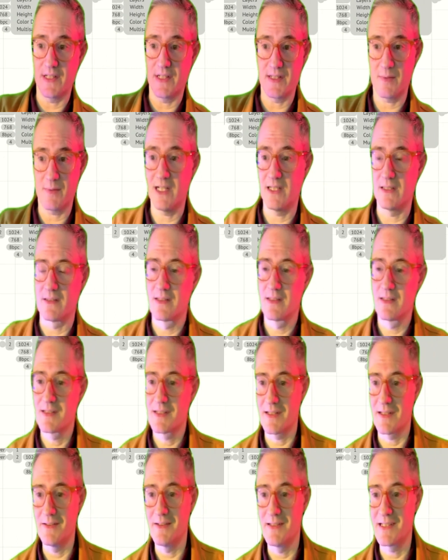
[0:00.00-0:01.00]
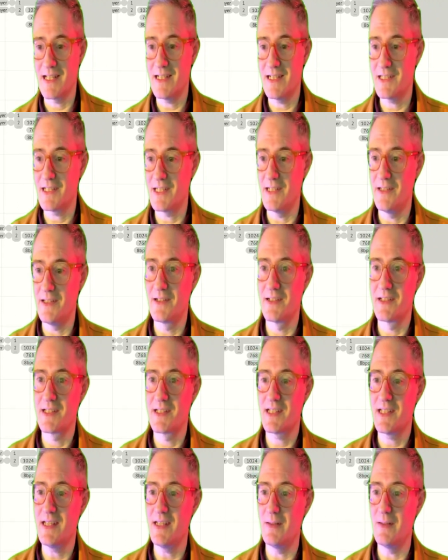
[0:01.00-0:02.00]
as well. So it's actually, you can
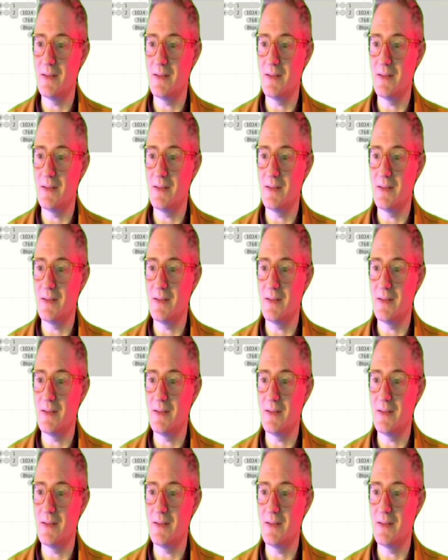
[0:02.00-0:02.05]
see